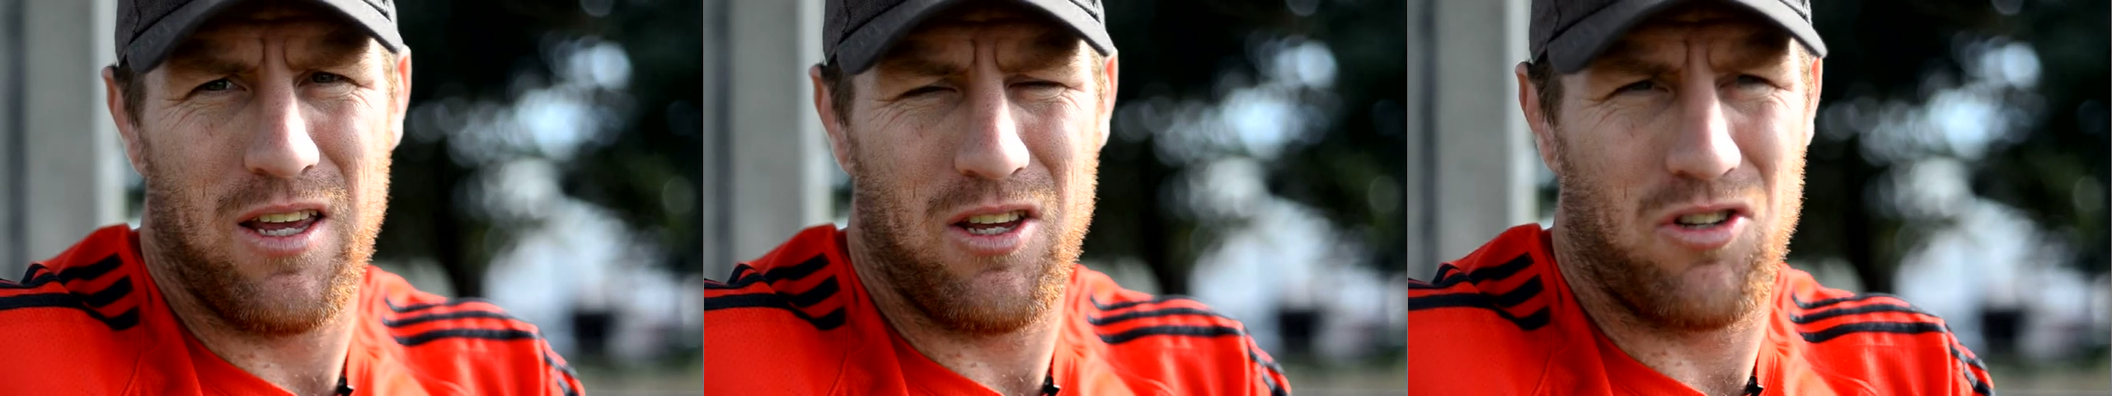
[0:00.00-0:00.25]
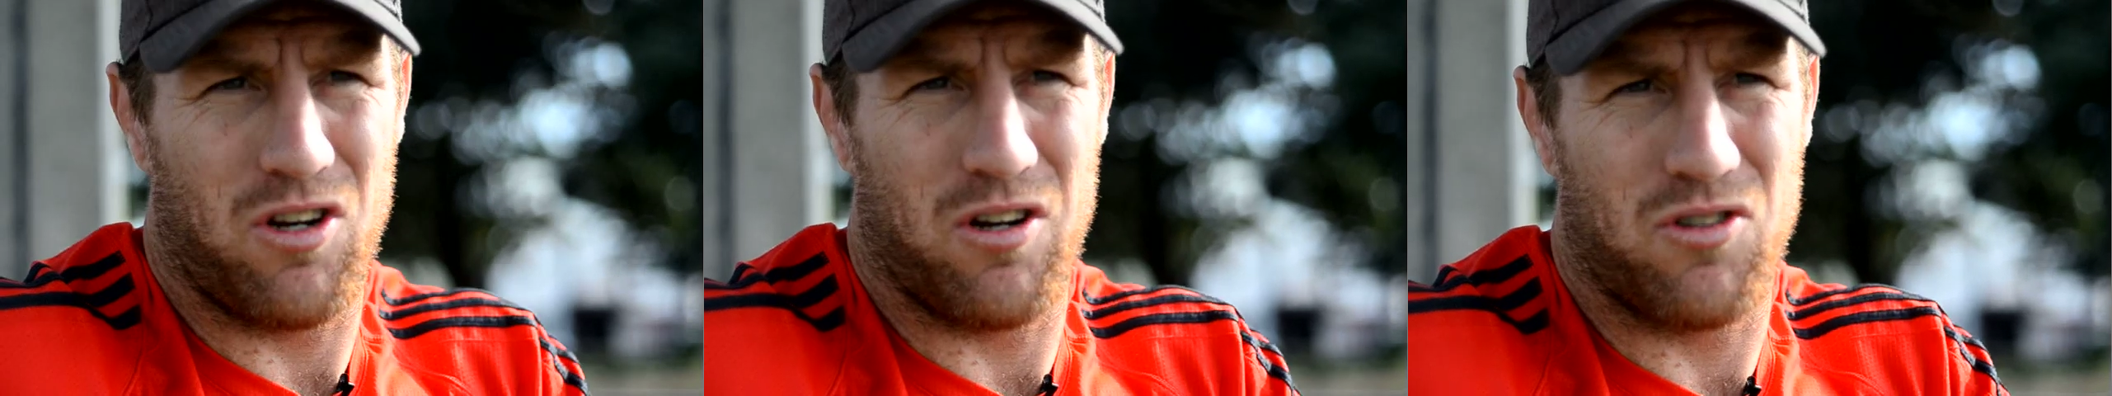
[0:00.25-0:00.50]

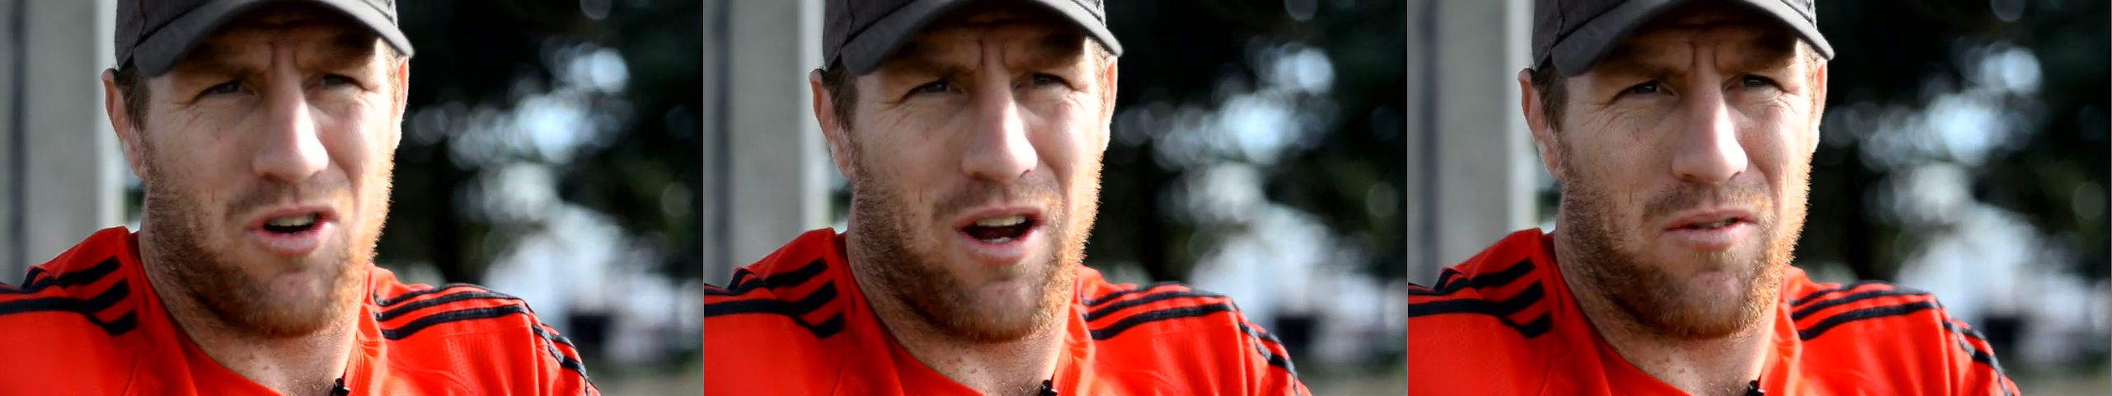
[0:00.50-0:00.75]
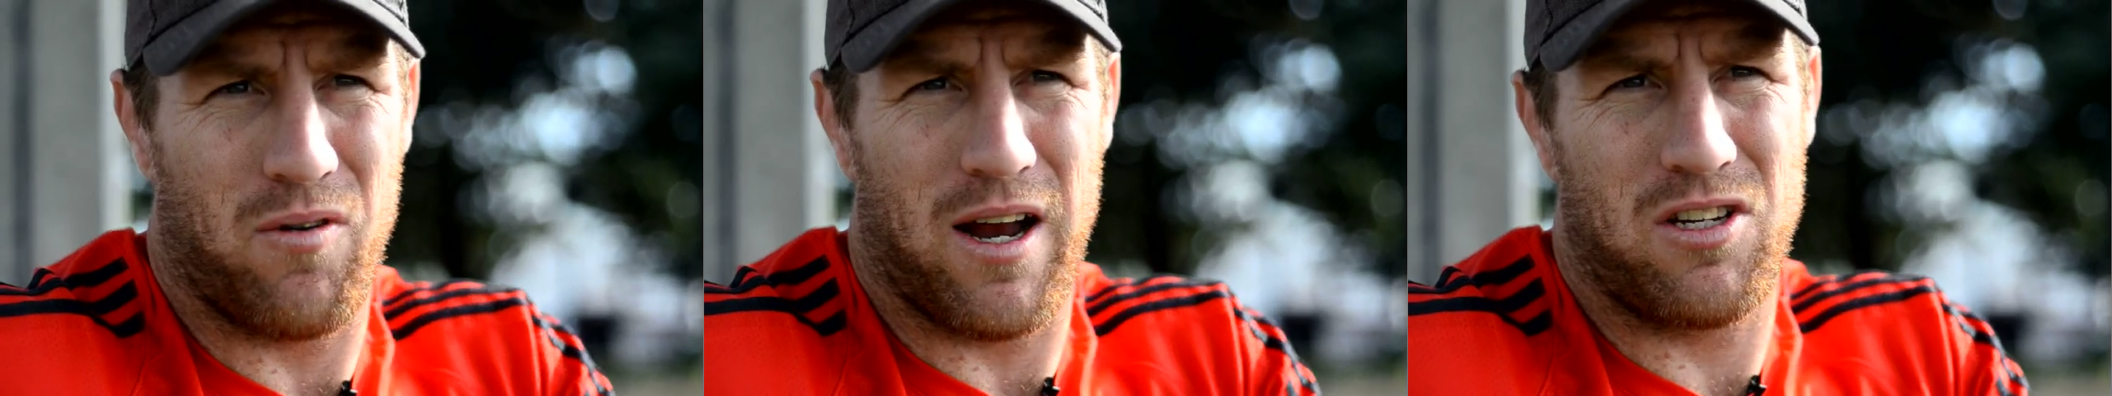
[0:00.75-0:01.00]
you sort of
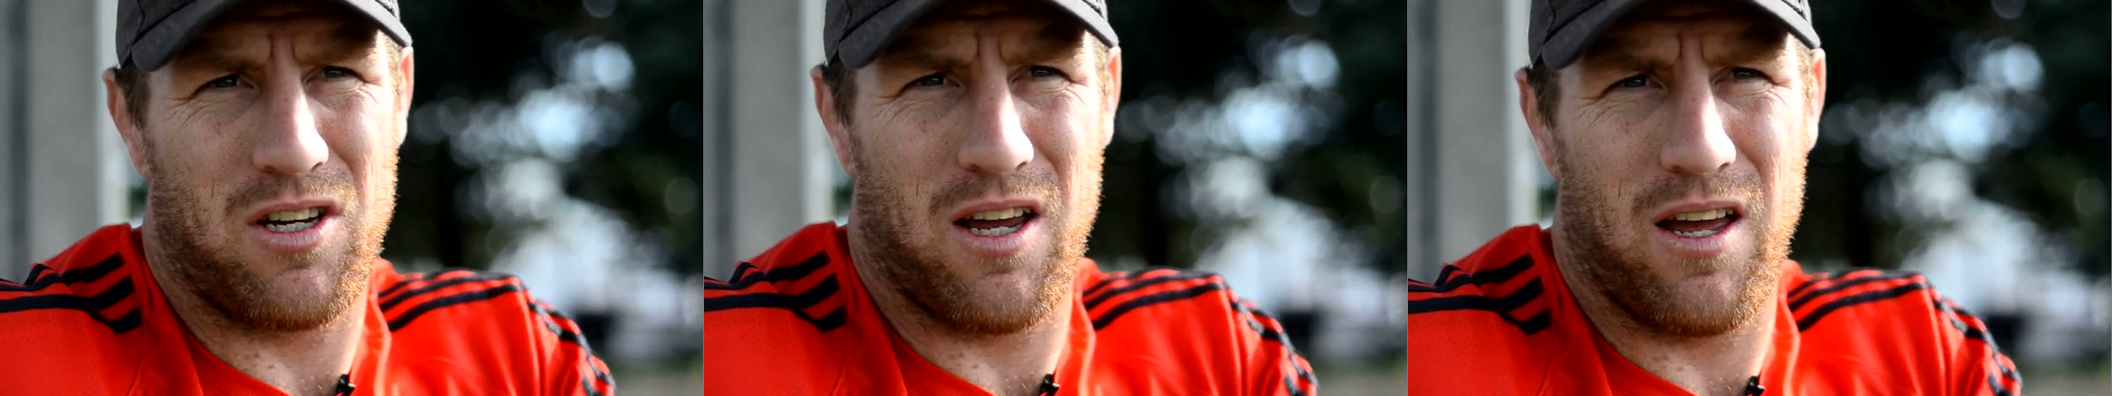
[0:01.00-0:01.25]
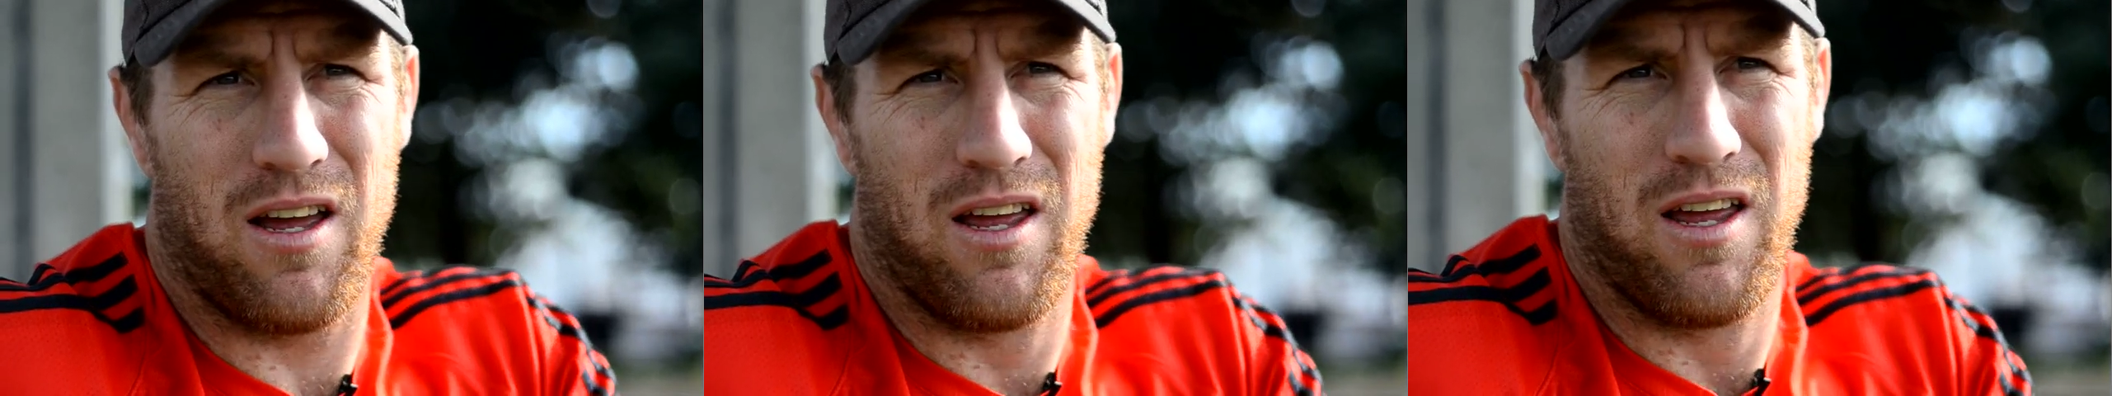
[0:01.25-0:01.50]
try and rush
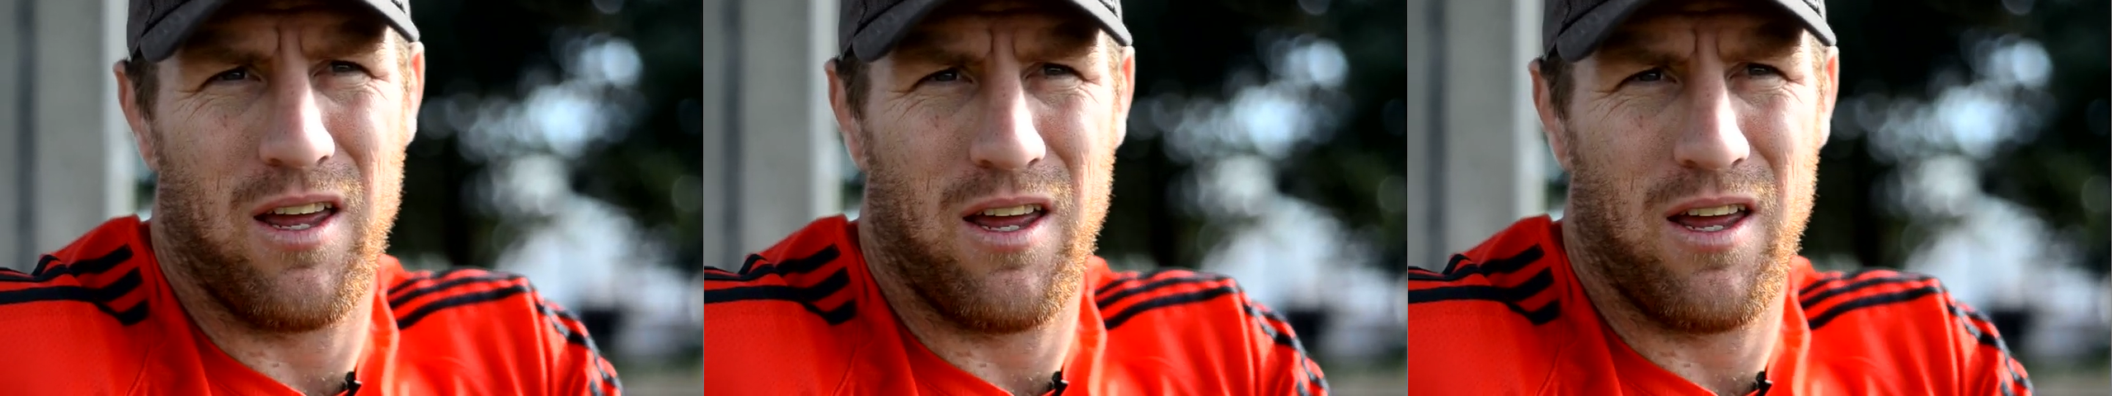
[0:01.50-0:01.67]
your